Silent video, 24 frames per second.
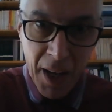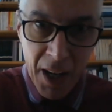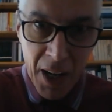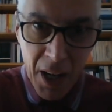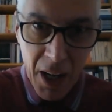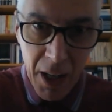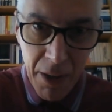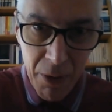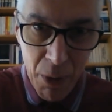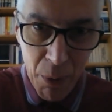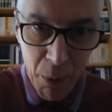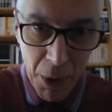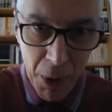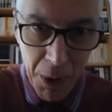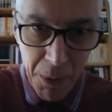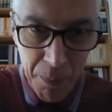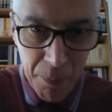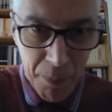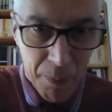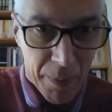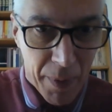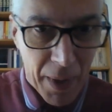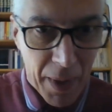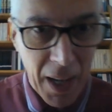Hi
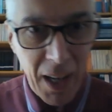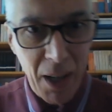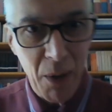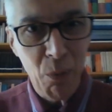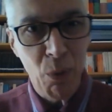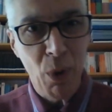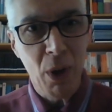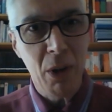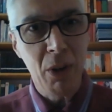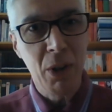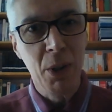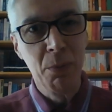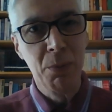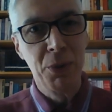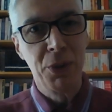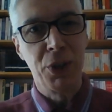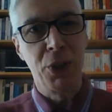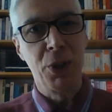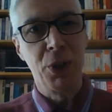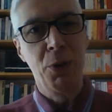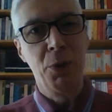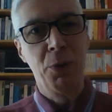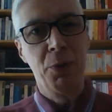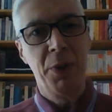everyone, and welcome
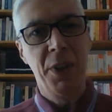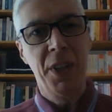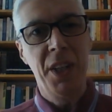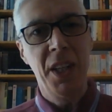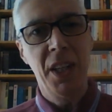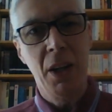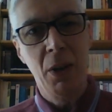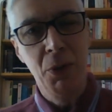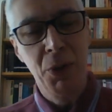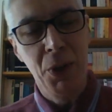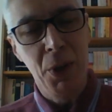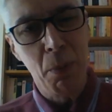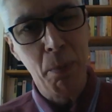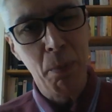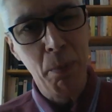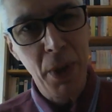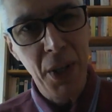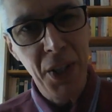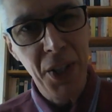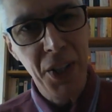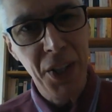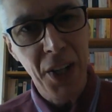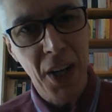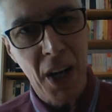to video
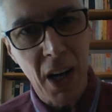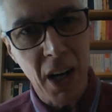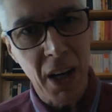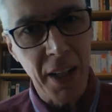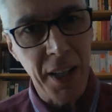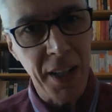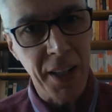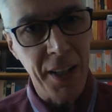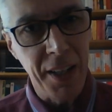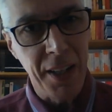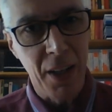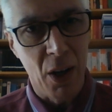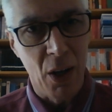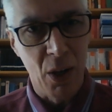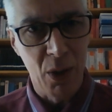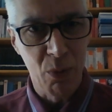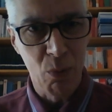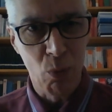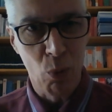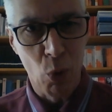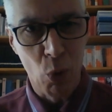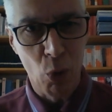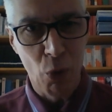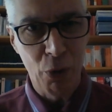number 9
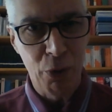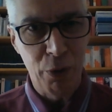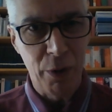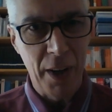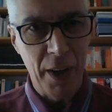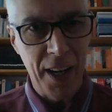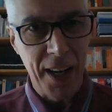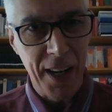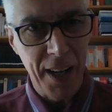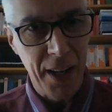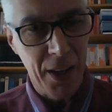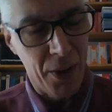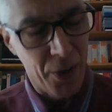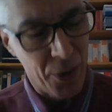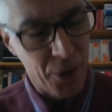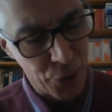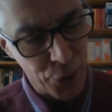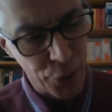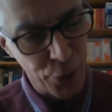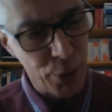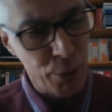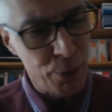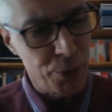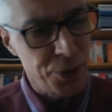on warfare
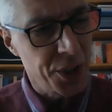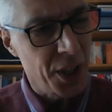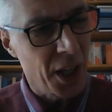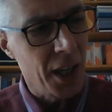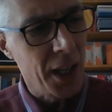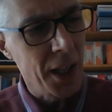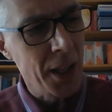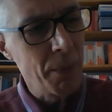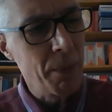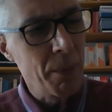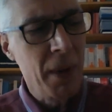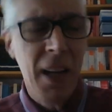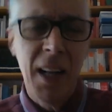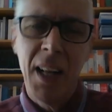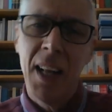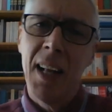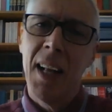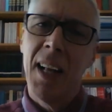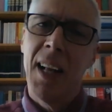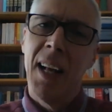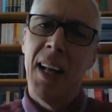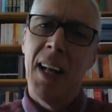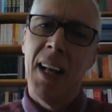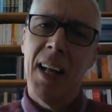through time.
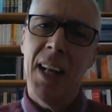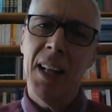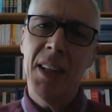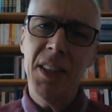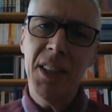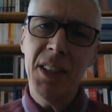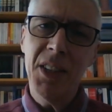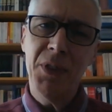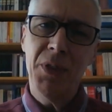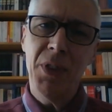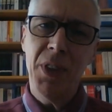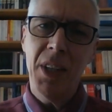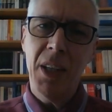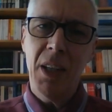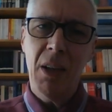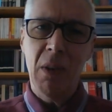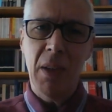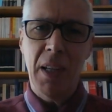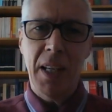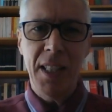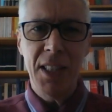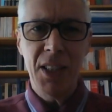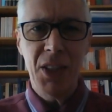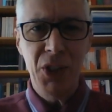And this video,
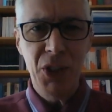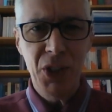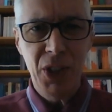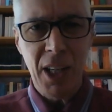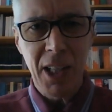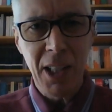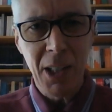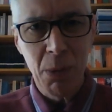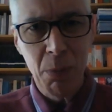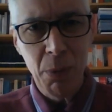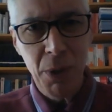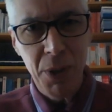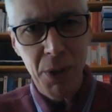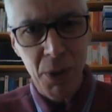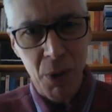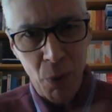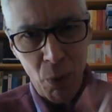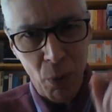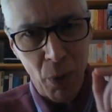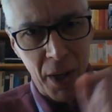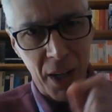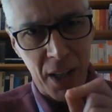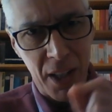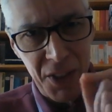ladies and gentlemen,
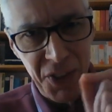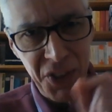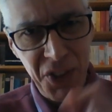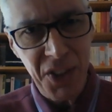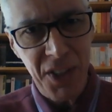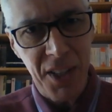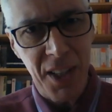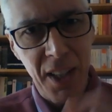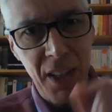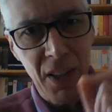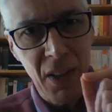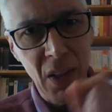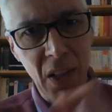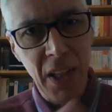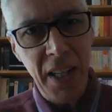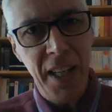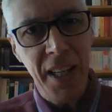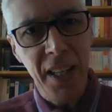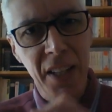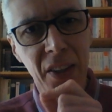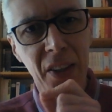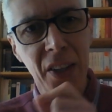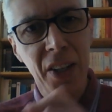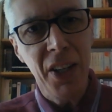we are still
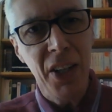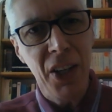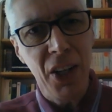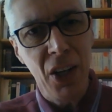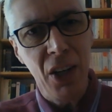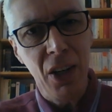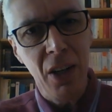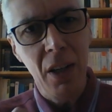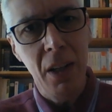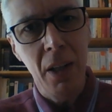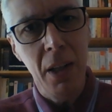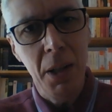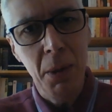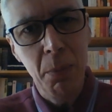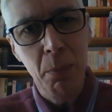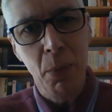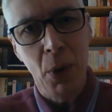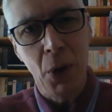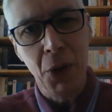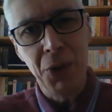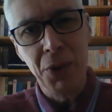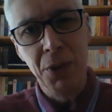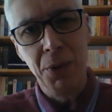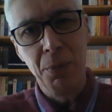in the early
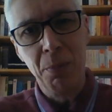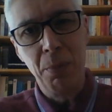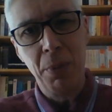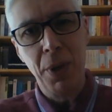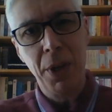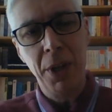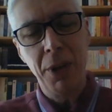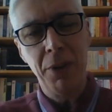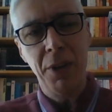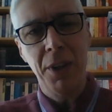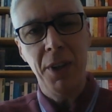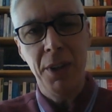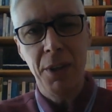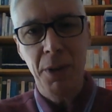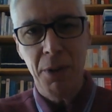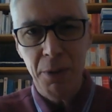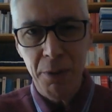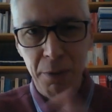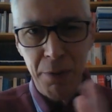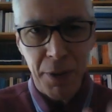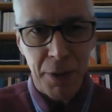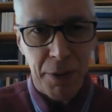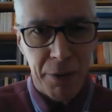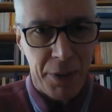modern period,
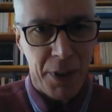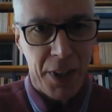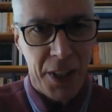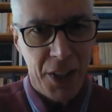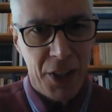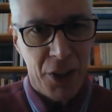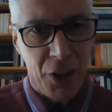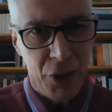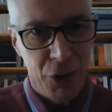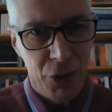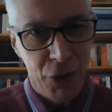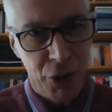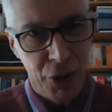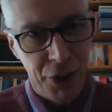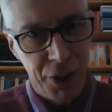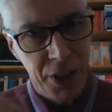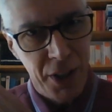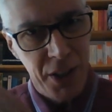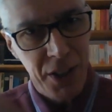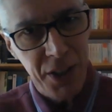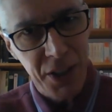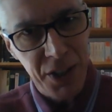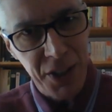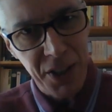1500
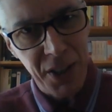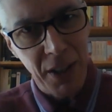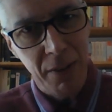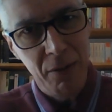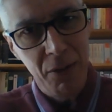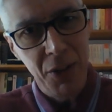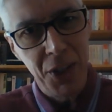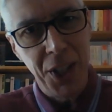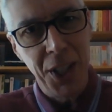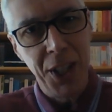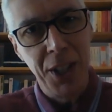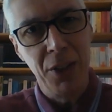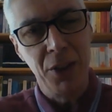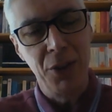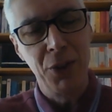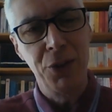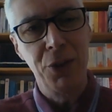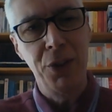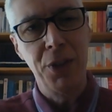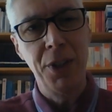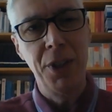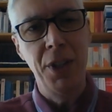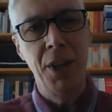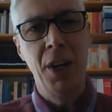to
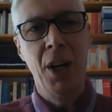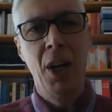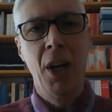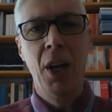1700.